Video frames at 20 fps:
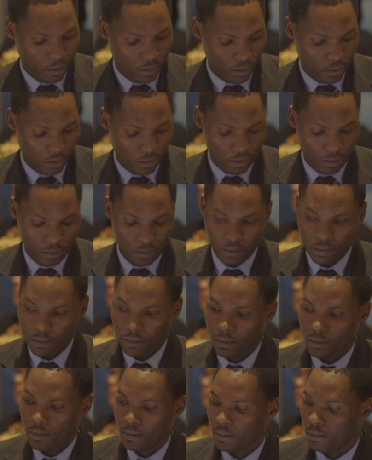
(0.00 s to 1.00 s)
Great. So two
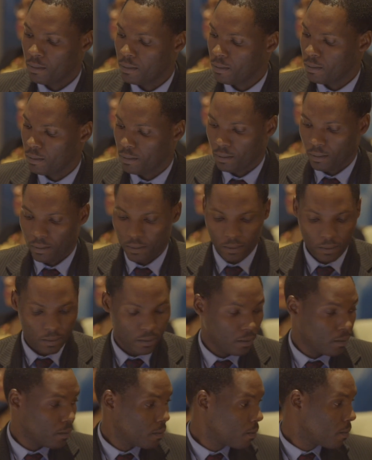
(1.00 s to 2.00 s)
questions, one on women and
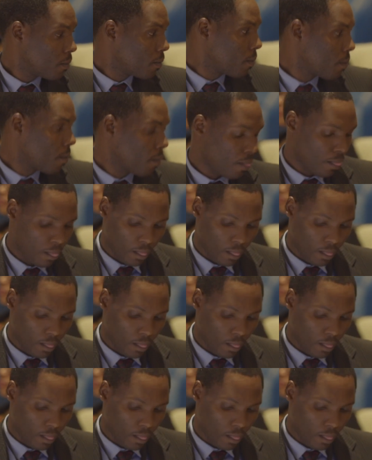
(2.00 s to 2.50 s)
inclusion and one